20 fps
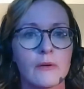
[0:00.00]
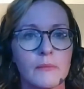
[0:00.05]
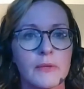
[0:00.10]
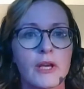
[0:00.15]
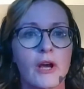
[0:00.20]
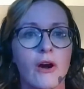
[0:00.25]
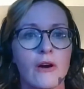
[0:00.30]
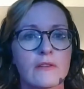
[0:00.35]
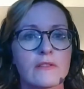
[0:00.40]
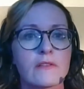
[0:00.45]

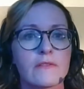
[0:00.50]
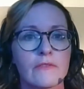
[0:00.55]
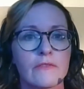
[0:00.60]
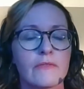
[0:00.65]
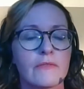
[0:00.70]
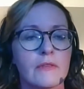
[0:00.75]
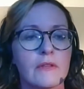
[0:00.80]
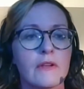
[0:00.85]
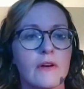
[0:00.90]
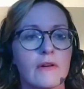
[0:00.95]
because
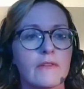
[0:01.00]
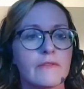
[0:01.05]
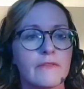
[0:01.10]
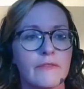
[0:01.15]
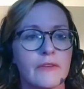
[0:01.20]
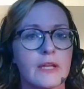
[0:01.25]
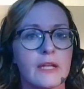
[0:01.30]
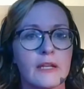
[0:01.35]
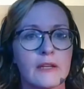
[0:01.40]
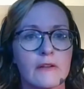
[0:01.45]
of not
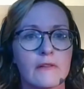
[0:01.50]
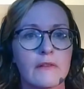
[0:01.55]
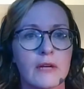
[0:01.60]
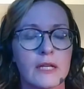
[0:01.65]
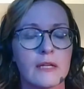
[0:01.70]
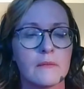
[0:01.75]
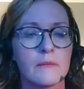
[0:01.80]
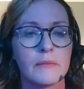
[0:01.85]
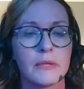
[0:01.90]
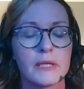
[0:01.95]
feeling
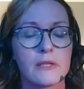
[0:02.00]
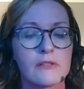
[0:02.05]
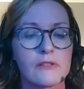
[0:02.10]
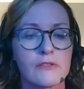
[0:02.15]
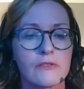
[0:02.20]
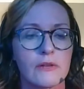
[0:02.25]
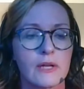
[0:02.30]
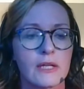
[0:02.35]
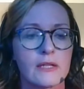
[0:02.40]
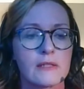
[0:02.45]
great and being
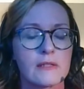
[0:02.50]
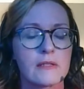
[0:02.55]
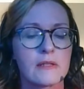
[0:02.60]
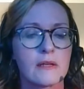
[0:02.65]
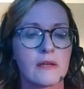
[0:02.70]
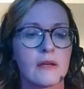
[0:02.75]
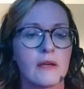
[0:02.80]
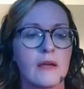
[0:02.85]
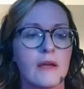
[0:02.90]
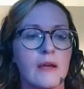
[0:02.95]
stressed,